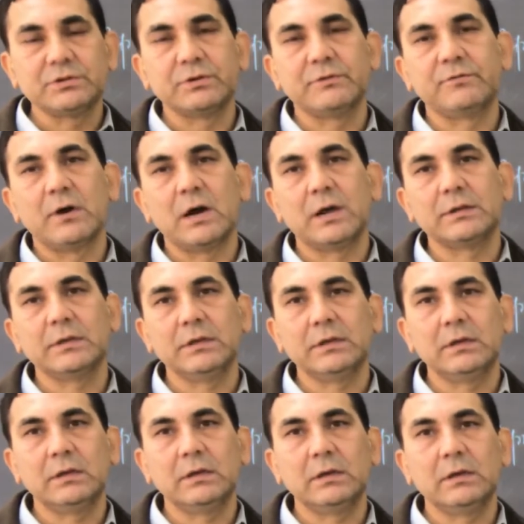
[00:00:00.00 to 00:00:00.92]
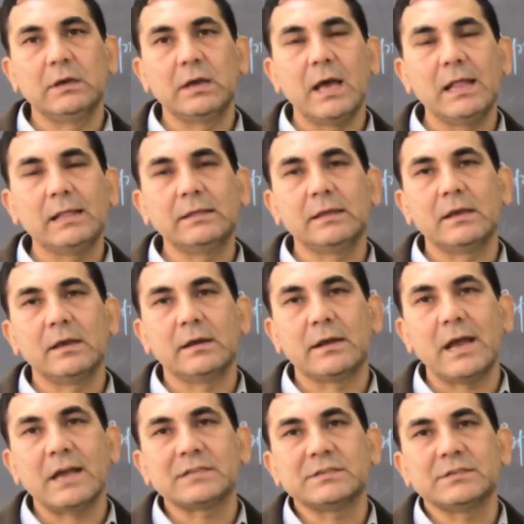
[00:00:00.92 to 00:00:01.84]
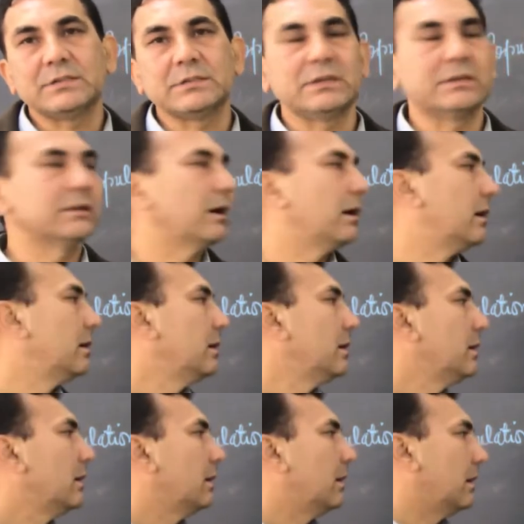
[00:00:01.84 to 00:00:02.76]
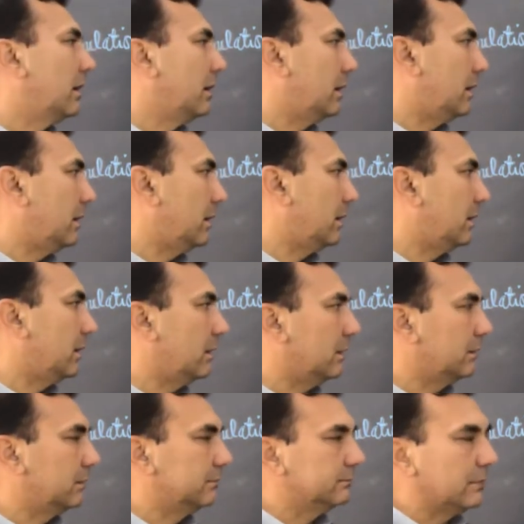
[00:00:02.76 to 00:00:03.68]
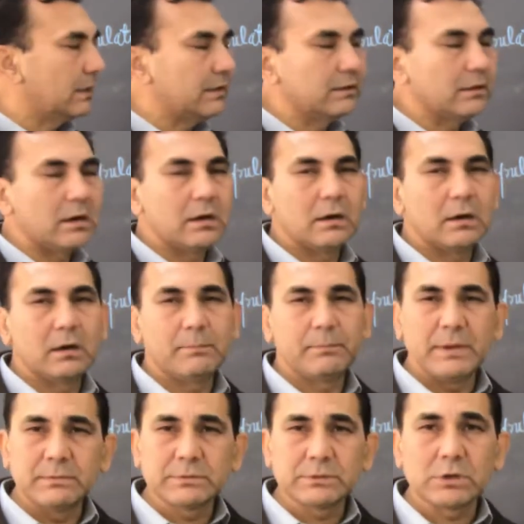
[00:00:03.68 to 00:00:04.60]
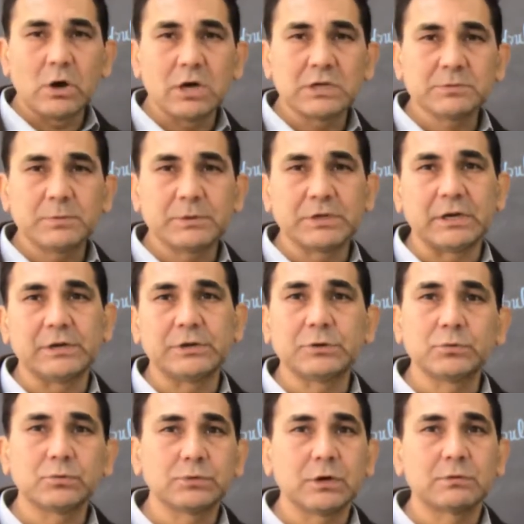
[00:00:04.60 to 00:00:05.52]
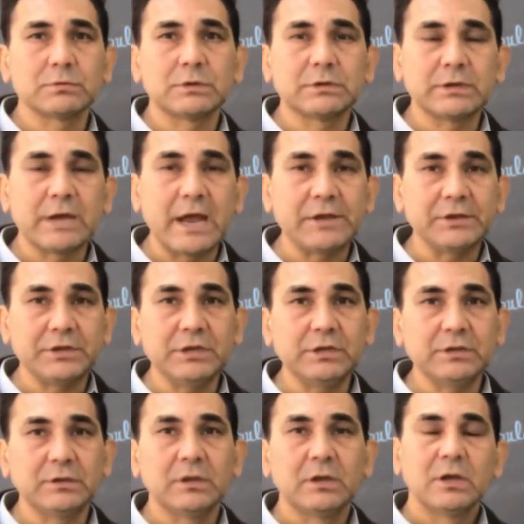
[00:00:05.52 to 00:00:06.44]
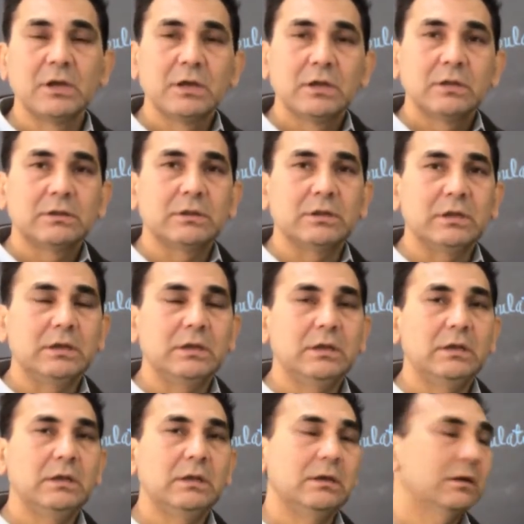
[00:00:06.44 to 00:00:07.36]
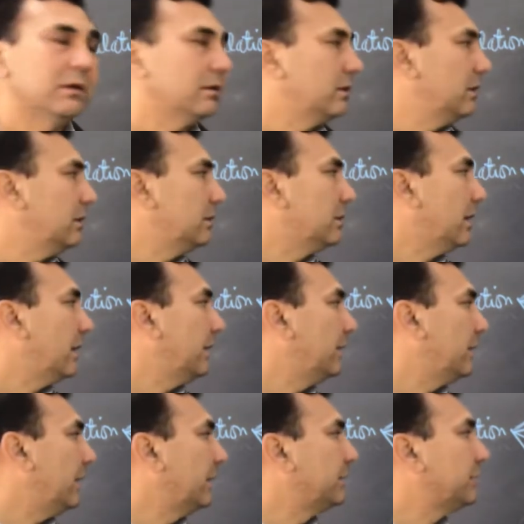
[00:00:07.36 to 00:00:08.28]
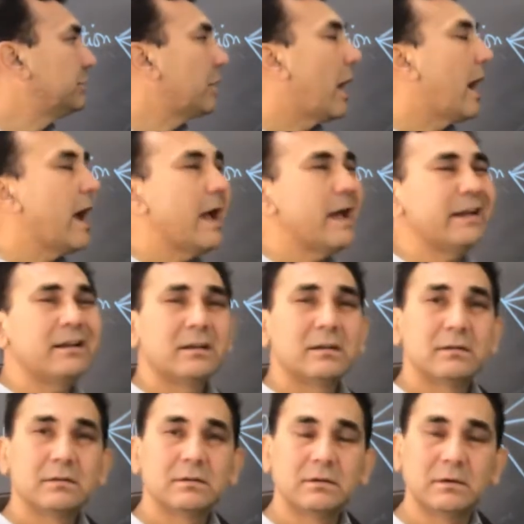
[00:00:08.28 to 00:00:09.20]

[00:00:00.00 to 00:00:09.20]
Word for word: for the healthcare access in the PIMS hospital in 2019, the entire